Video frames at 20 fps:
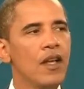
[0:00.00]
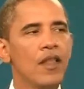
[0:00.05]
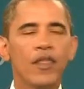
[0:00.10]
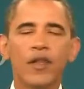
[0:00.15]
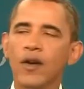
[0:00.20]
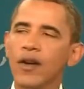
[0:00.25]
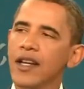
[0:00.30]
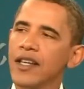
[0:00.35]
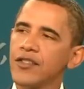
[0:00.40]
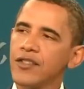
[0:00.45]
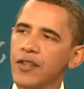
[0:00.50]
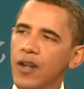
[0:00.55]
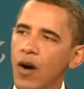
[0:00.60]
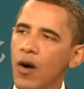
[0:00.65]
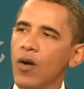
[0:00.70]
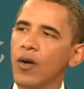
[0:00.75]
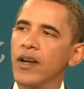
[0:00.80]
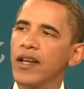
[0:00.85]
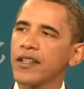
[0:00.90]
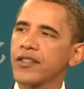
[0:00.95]
There is
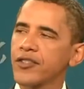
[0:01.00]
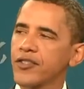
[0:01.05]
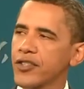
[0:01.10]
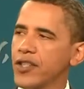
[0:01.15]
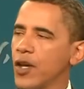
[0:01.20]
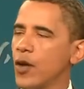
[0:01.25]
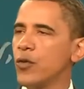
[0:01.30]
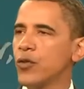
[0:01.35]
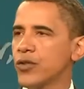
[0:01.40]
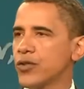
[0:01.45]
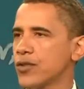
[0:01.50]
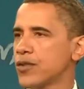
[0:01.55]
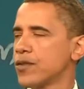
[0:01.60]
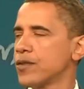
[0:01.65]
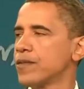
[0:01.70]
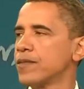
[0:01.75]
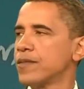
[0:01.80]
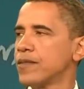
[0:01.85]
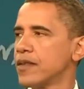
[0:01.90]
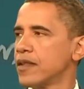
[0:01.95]
no excuse
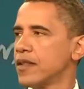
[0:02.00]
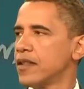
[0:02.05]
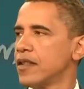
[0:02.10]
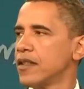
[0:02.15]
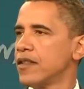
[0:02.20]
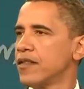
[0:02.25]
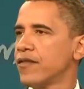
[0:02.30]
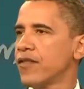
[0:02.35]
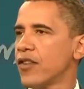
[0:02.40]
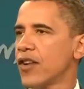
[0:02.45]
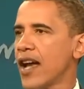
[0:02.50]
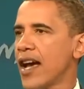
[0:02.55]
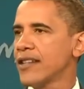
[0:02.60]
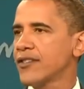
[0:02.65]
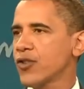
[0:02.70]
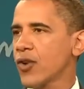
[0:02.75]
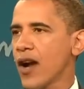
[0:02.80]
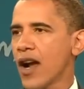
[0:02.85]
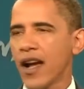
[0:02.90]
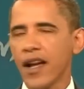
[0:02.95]
for
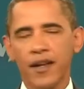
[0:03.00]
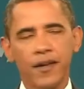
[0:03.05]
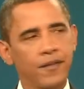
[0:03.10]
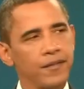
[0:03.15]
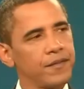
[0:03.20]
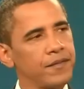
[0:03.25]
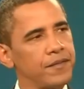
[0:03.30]
not trying.